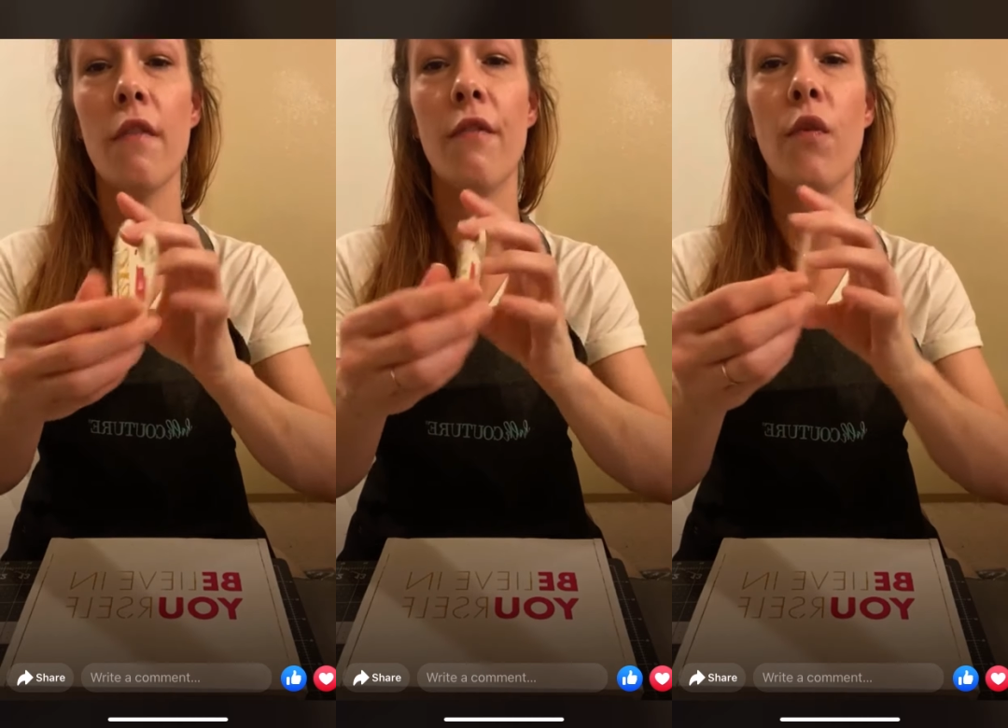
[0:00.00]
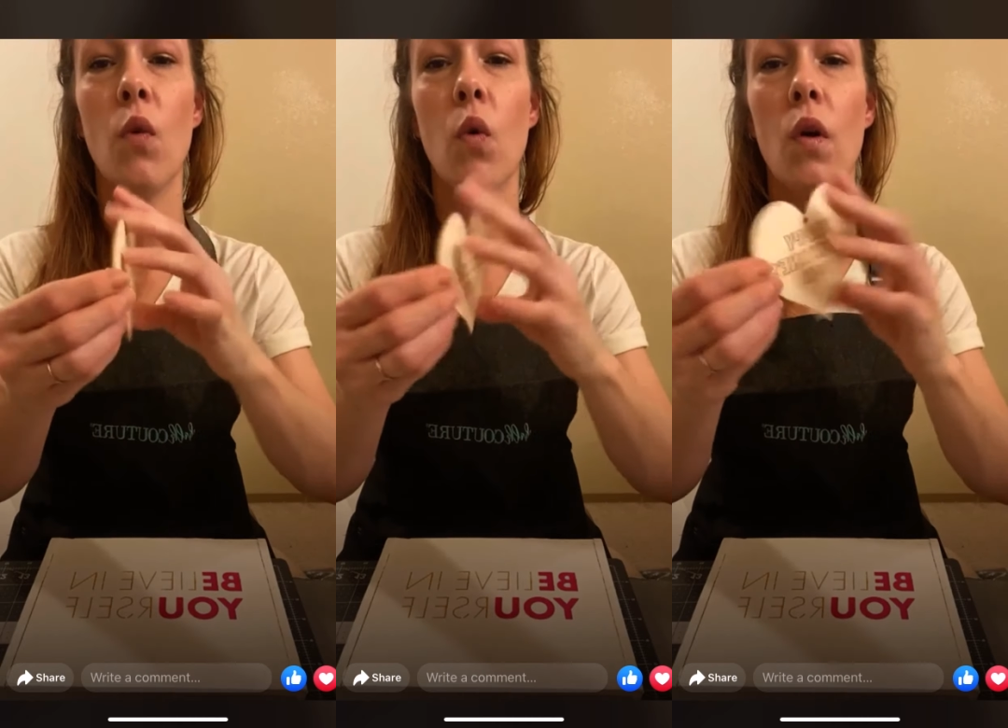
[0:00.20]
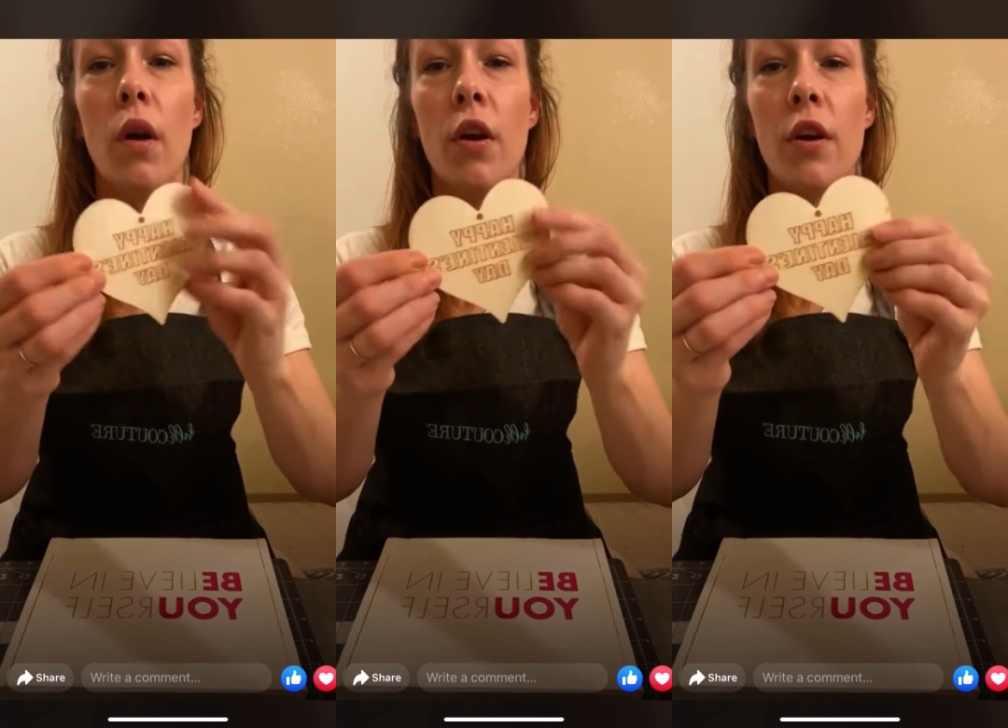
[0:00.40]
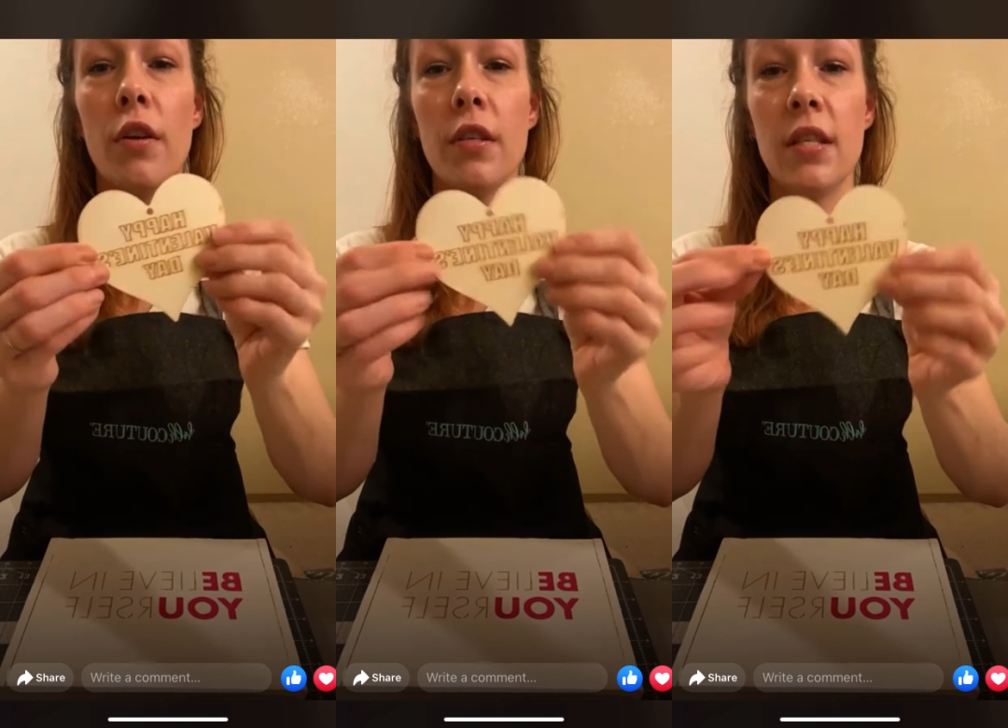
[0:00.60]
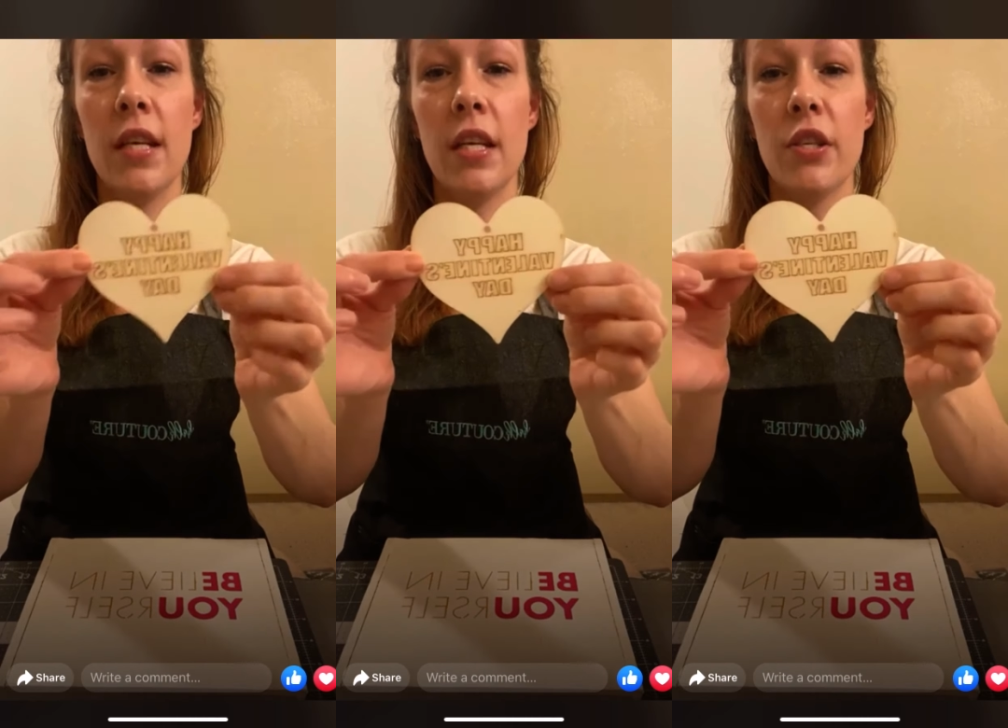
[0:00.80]
for her
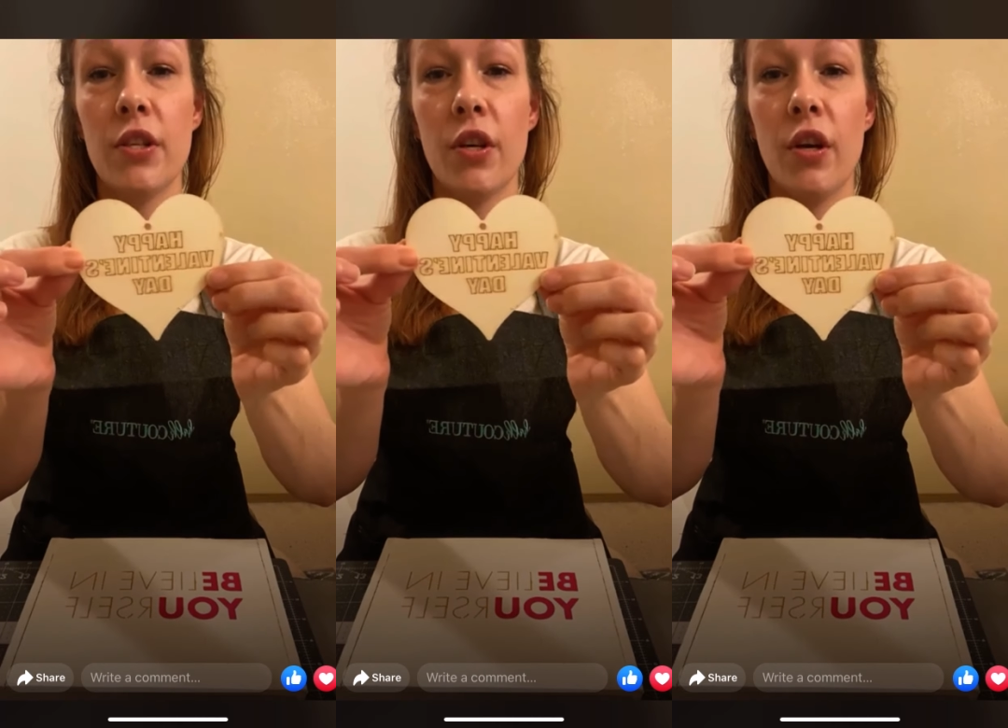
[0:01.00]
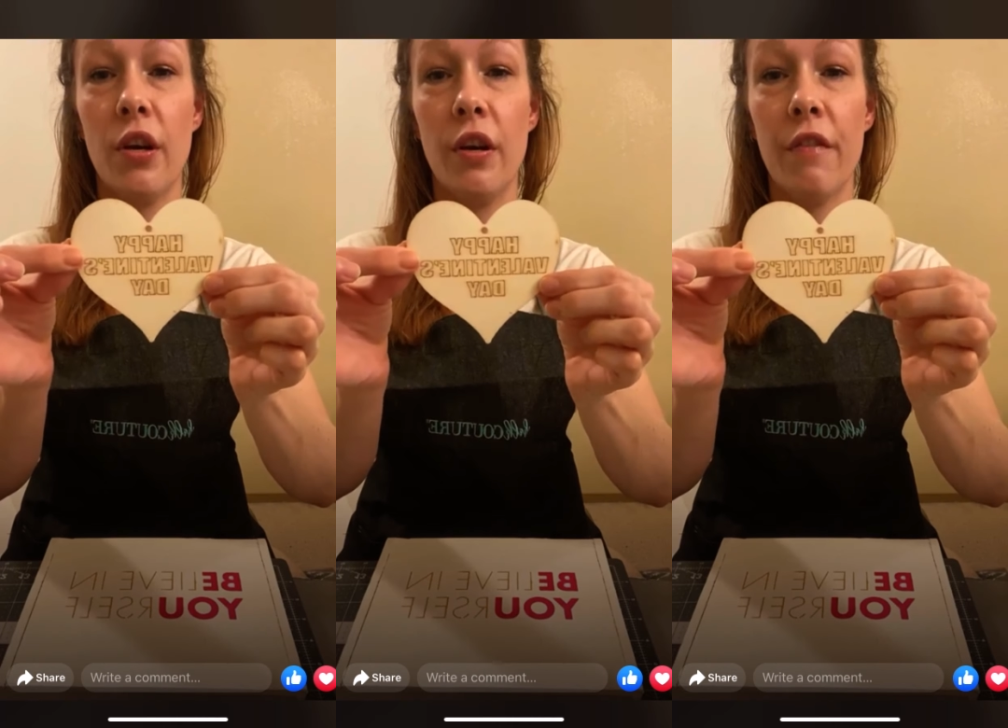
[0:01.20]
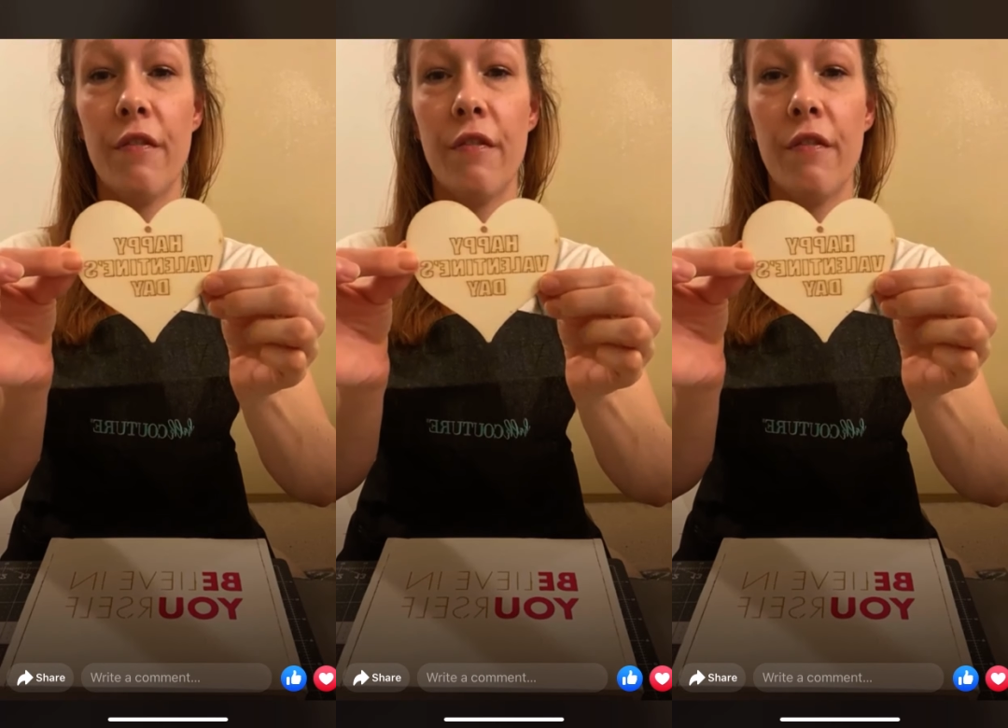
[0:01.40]
teacher